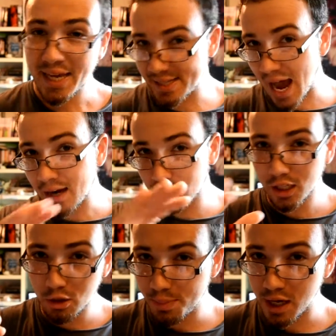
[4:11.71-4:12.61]
He's had a
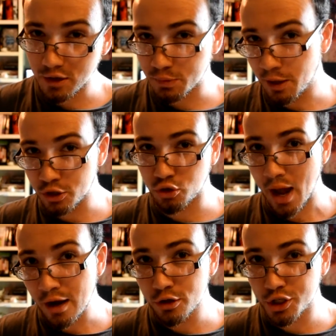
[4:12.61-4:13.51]
little bit of spiritual
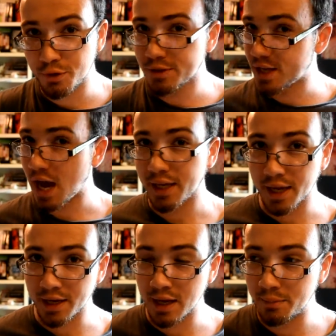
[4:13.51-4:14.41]
energy residing
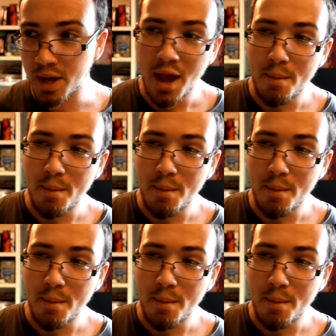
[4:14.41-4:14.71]
in him,